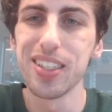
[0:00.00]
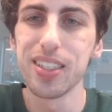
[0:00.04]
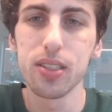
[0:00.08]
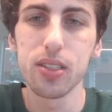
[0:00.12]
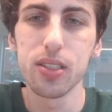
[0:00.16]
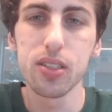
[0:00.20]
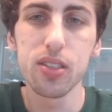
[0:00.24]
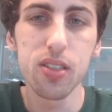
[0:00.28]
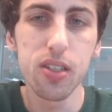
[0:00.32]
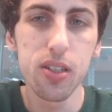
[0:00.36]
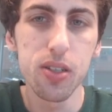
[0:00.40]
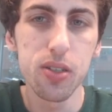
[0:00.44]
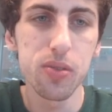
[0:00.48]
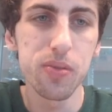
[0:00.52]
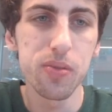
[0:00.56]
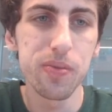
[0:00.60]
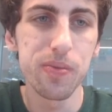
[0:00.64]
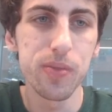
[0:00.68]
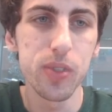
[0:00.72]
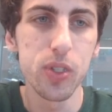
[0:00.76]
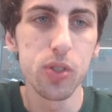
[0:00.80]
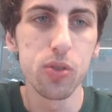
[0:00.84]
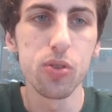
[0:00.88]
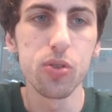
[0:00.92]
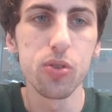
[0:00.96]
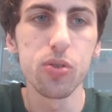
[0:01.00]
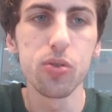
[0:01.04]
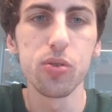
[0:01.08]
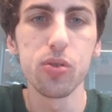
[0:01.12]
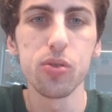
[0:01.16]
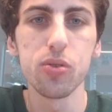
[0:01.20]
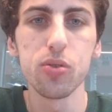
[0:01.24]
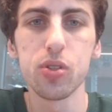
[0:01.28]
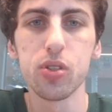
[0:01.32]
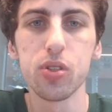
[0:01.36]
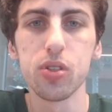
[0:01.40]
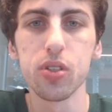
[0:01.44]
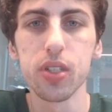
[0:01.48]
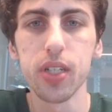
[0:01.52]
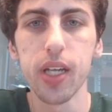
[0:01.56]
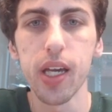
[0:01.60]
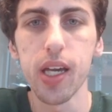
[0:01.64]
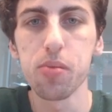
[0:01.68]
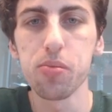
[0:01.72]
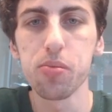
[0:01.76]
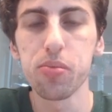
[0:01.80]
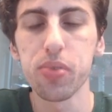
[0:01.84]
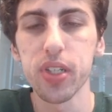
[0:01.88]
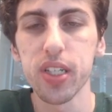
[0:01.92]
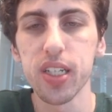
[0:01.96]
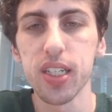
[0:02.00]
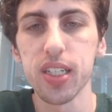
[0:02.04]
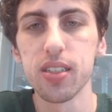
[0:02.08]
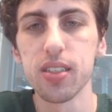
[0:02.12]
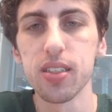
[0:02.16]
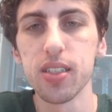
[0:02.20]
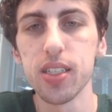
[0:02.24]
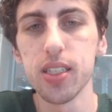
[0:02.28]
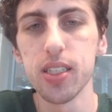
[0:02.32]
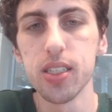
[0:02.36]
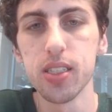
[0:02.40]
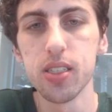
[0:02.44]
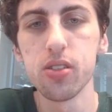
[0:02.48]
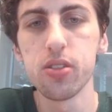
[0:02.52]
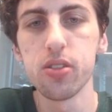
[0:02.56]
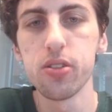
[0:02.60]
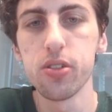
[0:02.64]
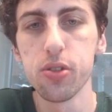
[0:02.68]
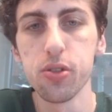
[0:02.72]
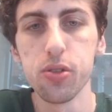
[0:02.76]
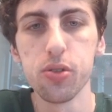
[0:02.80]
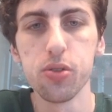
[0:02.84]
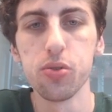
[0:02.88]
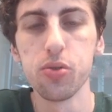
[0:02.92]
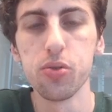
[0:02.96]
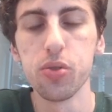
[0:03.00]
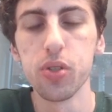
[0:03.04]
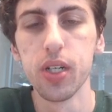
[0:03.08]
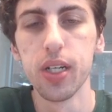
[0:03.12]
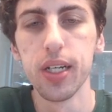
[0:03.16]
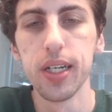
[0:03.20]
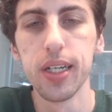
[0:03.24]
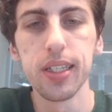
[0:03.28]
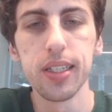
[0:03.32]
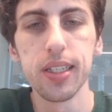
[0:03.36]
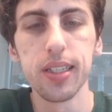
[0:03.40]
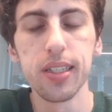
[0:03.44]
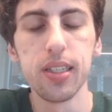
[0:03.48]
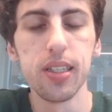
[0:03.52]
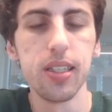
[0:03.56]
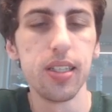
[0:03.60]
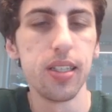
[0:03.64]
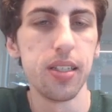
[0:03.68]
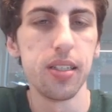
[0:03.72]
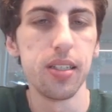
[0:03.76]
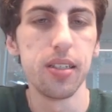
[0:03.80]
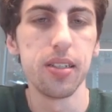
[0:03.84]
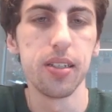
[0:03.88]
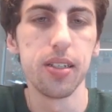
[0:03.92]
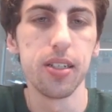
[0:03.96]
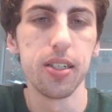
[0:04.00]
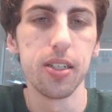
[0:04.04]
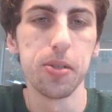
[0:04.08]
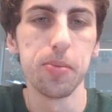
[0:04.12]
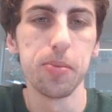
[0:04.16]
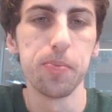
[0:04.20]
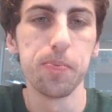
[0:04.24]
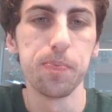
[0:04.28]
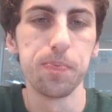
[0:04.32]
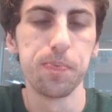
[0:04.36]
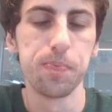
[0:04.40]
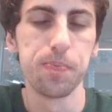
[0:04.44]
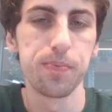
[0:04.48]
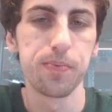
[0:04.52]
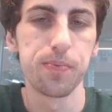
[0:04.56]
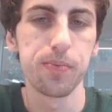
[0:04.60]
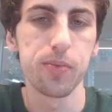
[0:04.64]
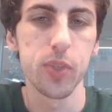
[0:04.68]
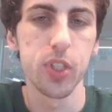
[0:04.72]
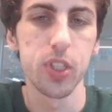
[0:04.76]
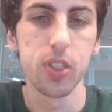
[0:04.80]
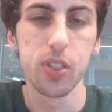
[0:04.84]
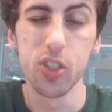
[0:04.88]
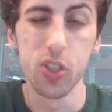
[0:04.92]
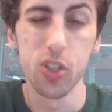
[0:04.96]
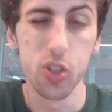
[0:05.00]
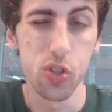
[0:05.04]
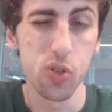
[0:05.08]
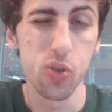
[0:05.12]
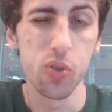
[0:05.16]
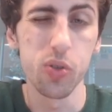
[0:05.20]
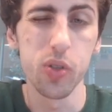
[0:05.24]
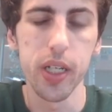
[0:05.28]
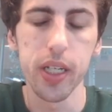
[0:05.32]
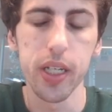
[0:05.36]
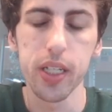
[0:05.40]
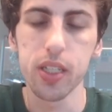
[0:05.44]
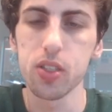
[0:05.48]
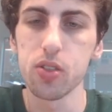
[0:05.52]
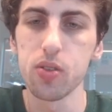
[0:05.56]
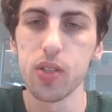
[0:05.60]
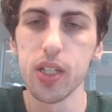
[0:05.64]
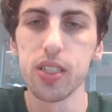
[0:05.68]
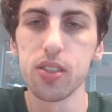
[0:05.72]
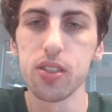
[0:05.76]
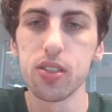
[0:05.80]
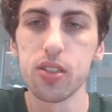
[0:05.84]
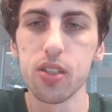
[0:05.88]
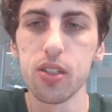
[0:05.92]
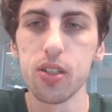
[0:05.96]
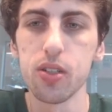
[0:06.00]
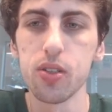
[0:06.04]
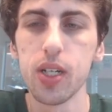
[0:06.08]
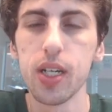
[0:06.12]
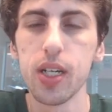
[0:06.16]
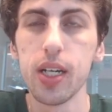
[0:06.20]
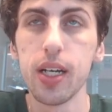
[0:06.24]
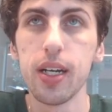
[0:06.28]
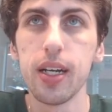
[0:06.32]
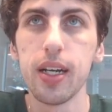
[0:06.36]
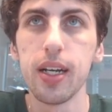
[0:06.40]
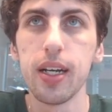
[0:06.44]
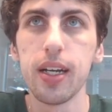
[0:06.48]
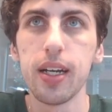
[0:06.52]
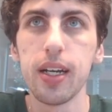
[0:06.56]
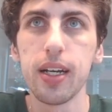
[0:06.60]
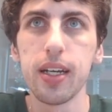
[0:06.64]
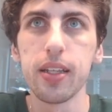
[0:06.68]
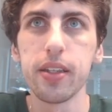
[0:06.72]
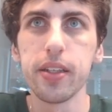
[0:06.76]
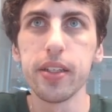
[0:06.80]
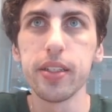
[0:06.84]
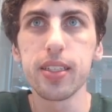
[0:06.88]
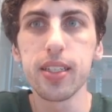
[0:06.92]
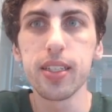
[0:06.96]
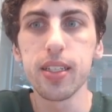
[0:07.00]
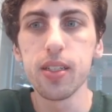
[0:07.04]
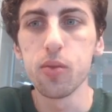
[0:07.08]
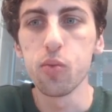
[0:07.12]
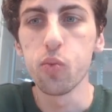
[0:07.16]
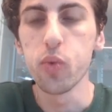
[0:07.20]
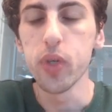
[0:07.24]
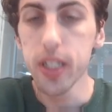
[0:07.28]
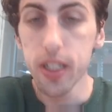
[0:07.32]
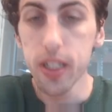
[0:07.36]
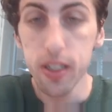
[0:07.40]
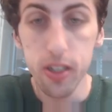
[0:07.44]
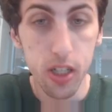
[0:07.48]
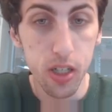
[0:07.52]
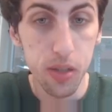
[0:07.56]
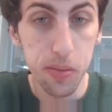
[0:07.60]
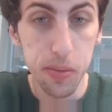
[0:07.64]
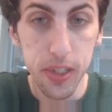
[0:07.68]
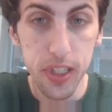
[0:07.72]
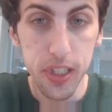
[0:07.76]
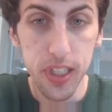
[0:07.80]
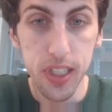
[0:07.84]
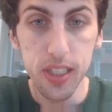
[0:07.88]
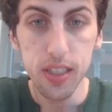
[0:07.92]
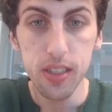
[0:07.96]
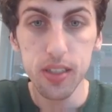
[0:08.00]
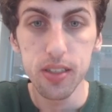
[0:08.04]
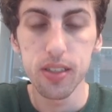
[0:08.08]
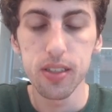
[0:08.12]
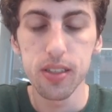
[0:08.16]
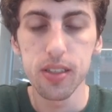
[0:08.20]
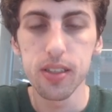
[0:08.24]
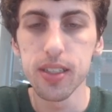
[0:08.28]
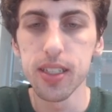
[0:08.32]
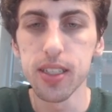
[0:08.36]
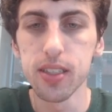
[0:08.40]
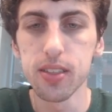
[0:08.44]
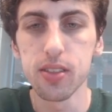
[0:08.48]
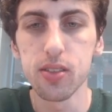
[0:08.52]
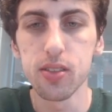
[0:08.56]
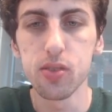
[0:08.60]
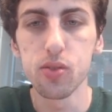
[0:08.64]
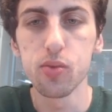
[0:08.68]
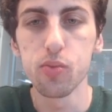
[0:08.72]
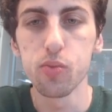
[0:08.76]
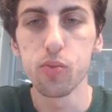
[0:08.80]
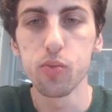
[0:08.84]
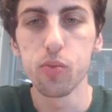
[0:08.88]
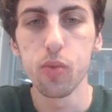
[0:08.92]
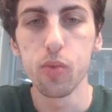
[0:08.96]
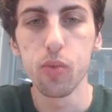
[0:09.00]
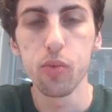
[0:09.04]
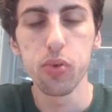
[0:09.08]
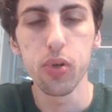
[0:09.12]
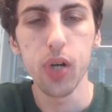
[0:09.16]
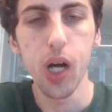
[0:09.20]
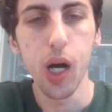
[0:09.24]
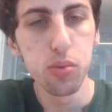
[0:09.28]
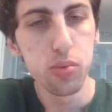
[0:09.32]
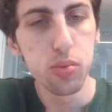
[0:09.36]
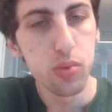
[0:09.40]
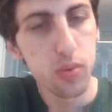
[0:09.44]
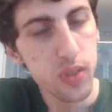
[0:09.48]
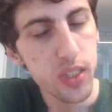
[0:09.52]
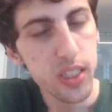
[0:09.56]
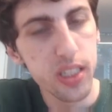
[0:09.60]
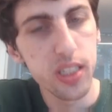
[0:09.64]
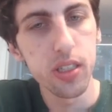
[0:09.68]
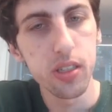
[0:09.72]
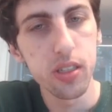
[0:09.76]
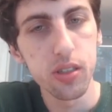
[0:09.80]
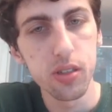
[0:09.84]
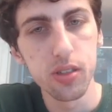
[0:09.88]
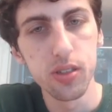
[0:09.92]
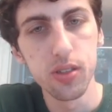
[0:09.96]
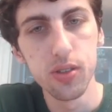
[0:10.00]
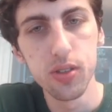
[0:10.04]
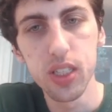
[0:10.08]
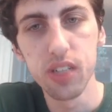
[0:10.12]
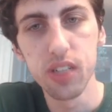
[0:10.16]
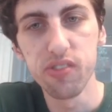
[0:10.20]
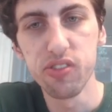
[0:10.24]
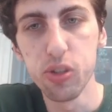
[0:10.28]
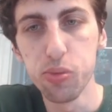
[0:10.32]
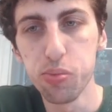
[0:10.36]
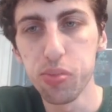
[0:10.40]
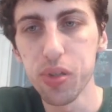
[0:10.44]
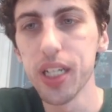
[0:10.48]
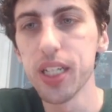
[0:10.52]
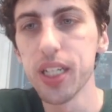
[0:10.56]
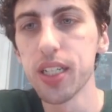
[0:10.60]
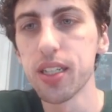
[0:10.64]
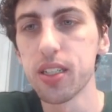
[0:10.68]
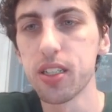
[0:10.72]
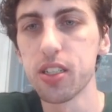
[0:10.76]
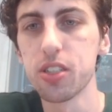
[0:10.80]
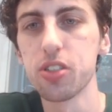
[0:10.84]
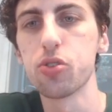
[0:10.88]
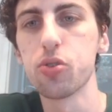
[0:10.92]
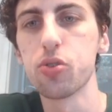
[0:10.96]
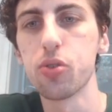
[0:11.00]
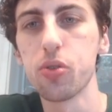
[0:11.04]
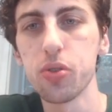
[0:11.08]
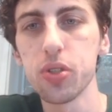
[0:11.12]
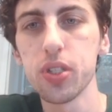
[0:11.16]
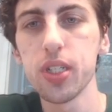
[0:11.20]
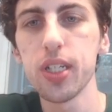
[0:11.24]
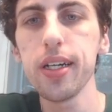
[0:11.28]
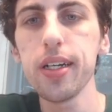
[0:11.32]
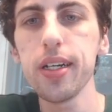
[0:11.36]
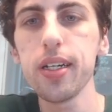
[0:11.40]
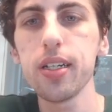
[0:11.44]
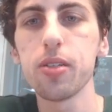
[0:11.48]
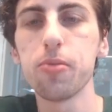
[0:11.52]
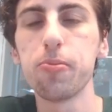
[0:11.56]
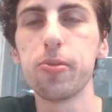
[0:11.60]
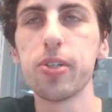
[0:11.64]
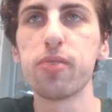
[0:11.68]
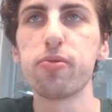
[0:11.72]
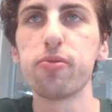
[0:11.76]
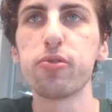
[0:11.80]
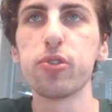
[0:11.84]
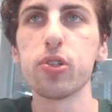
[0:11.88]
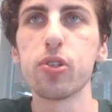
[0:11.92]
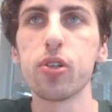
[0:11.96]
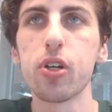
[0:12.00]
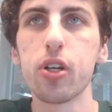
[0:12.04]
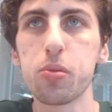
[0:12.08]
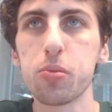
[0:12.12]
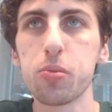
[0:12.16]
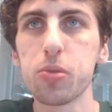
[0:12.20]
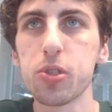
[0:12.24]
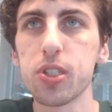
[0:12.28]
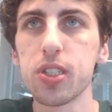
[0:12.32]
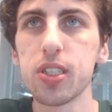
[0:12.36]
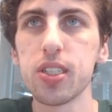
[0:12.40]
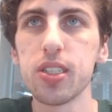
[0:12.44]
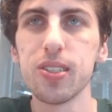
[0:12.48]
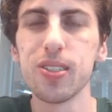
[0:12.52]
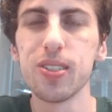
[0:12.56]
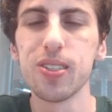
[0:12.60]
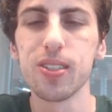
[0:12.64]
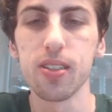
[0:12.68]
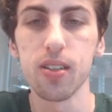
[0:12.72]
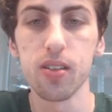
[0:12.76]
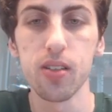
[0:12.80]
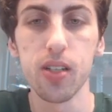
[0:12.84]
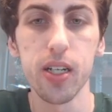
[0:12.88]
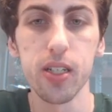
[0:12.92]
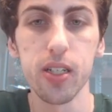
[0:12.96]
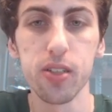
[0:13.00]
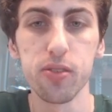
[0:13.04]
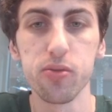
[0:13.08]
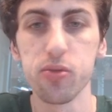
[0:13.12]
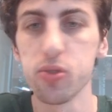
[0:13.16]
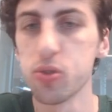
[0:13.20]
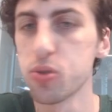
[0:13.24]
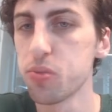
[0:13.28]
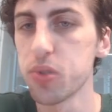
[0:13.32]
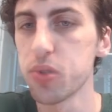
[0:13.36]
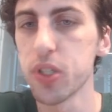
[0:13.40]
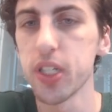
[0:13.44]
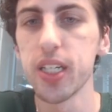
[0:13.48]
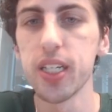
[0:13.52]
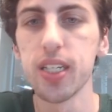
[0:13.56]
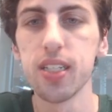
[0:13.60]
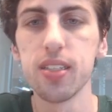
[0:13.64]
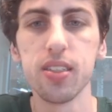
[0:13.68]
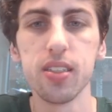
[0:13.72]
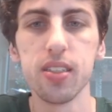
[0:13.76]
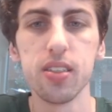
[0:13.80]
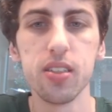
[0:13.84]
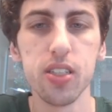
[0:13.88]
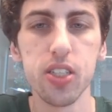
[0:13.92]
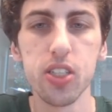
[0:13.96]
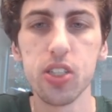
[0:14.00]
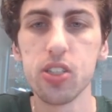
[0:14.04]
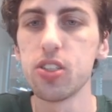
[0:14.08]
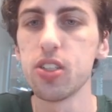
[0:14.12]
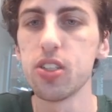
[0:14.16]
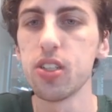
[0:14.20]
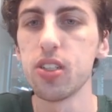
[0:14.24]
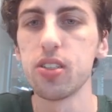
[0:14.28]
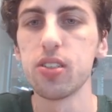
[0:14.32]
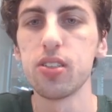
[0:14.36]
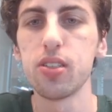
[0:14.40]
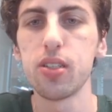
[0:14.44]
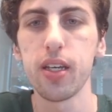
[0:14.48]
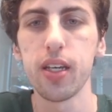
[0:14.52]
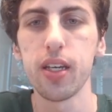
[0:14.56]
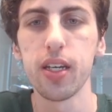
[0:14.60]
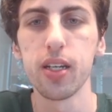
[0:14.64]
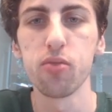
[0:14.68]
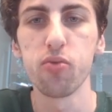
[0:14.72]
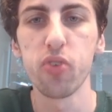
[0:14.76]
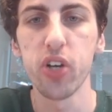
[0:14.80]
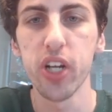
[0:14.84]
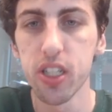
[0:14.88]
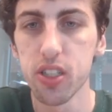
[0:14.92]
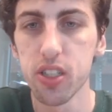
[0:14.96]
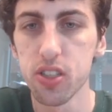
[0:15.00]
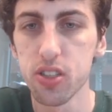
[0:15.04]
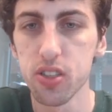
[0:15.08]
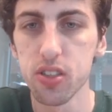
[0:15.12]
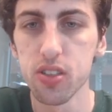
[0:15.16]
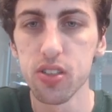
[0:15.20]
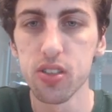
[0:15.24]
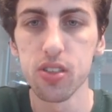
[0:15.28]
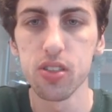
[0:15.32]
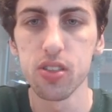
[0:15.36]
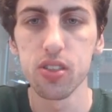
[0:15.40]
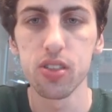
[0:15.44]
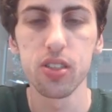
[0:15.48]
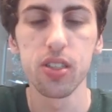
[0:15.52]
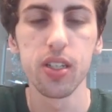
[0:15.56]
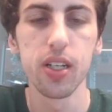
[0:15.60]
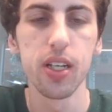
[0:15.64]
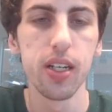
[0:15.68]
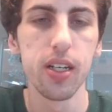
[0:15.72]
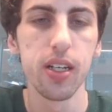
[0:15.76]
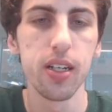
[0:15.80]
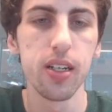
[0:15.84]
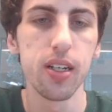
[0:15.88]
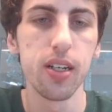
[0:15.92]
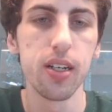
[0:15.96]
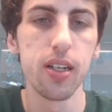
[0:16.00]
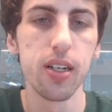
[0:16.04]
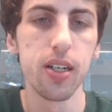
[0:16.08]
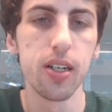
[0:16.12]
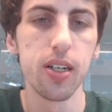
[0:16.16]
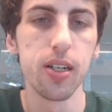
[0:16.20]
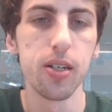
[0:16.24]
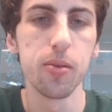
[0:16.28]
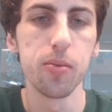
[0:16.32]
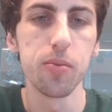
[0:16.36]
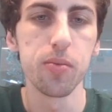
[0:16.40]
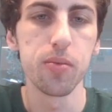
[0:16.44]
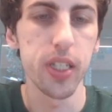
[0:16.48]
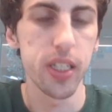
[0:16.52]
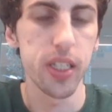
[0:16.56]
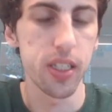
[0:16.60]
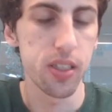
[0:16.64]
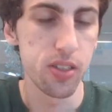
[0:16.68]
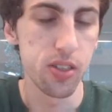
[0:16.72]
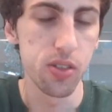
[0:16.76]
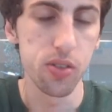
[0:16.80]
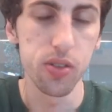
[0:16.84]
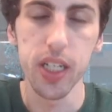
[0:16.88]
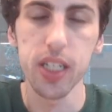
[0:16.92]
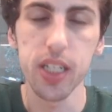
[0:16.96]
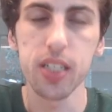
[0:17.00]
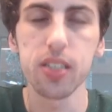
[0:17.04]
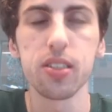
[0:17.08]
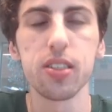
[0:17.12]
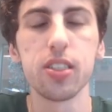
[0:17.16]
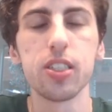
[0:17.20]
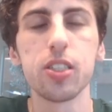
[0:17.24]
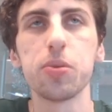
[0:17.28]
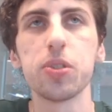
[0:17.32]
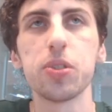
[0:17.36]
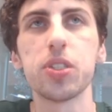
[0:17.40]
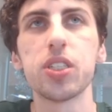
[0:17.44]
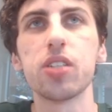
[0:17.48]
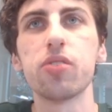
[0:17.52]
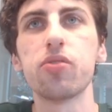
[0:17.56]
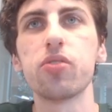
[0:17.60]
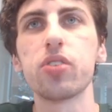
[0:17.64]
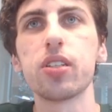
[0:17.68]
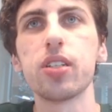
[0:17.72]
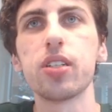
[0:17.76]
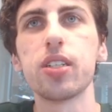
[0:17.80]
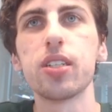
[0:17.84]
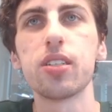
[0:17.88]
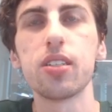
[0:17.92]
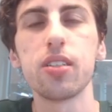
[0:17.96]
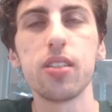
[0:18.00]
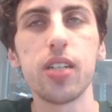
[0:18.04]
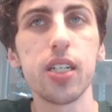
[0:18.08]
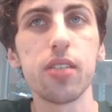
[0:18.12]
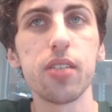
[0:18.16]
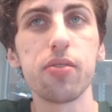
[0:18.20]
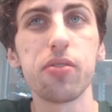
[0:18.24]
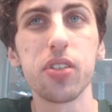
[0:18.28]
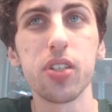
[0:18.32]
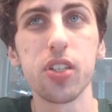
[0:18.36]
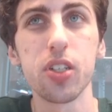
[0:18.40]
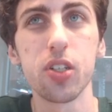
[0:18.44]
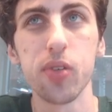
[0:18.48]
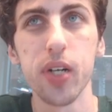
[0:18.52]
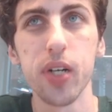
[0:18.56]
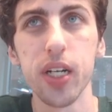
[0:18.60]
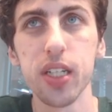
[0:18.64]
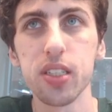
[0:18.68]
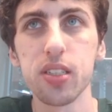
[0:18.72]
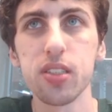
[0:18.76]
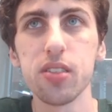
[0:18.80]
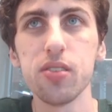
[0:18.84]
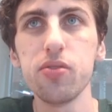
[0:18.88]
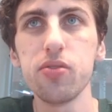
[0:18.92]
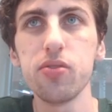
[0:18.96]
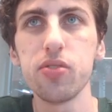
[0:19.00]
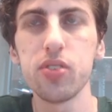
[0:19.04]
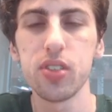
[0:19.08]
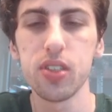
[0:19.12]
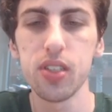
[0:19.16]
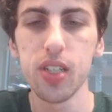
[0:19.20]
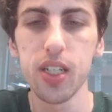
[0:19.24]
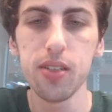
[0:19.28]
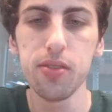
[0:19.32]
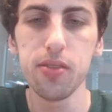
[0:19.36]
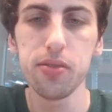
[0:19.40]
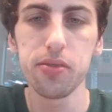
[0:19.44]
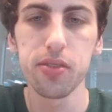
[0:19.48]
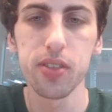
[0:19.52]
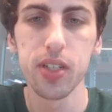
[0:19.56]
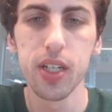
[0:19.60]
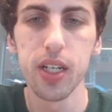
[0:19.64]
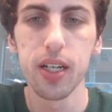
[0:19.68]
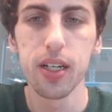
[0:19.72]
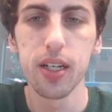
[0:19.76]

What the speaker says: So you do lose your game plan into the control decks, right? So this can win an Armory. It's probably going to lose if you play a control deck, but if your Armory is a lot of Runeblades and Ninjas and Rangers, Lexi specifically, it's a lot of aggressive stuff.